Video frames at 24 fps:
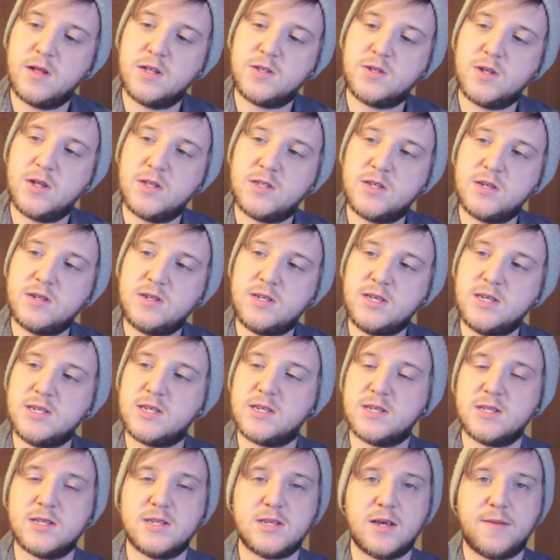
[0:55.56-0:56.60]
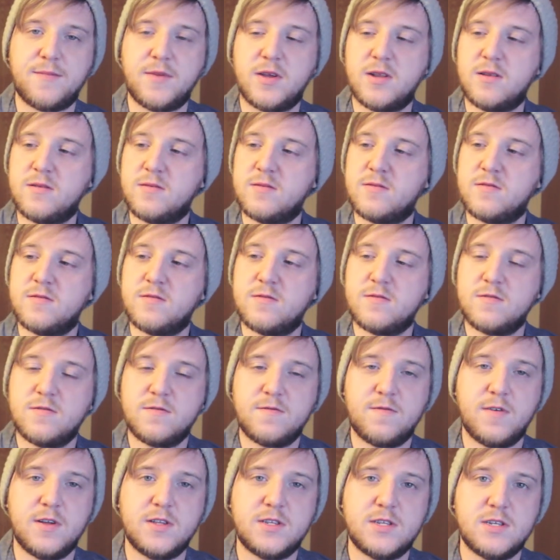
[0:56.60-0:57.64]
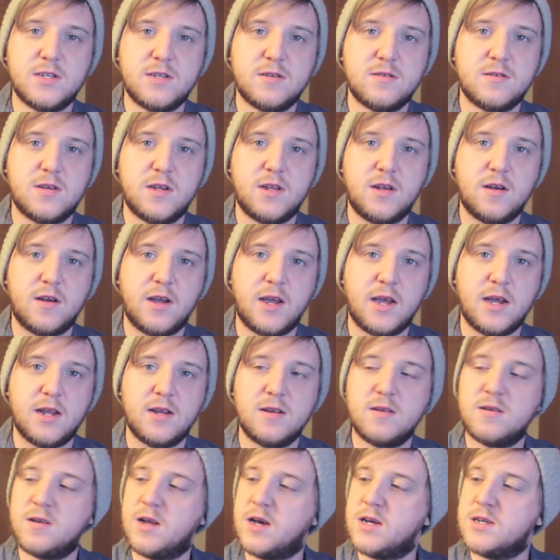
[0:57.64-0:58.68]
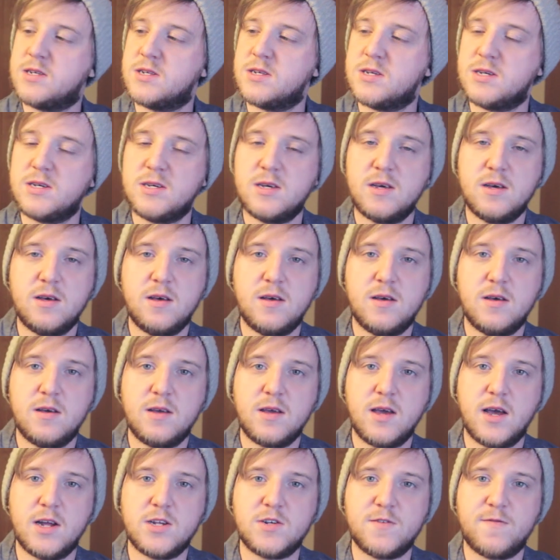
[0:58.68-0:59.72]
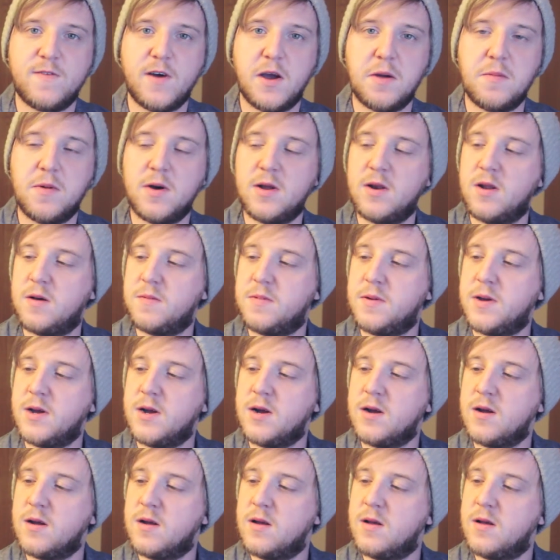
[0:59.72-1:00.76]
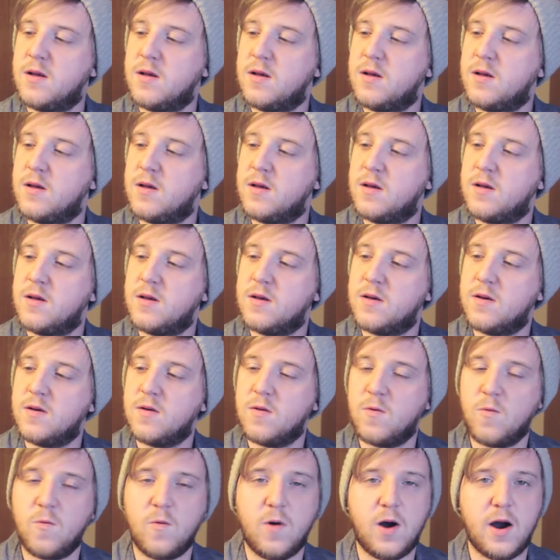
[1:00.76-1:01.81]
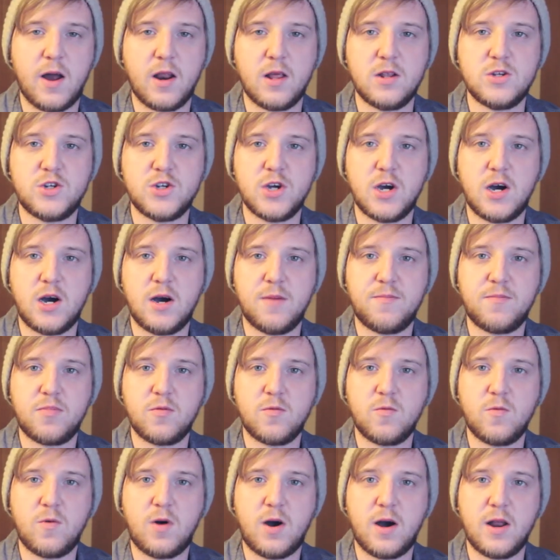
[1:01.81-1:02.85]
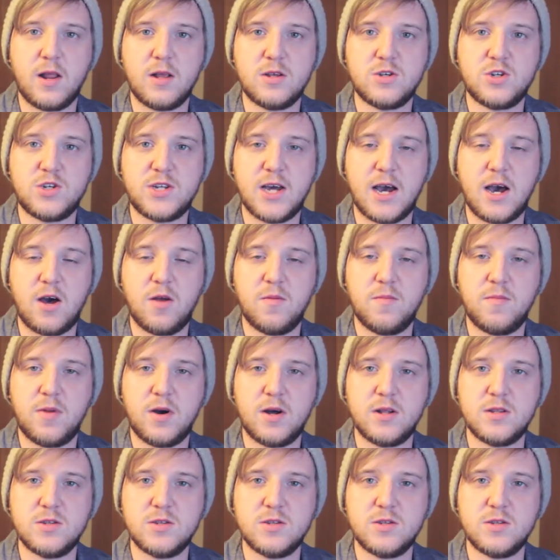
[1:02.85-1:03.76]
it's a decent, I mean, it fits in your hand nicely. Got your fire button up here, wattage up, wattage down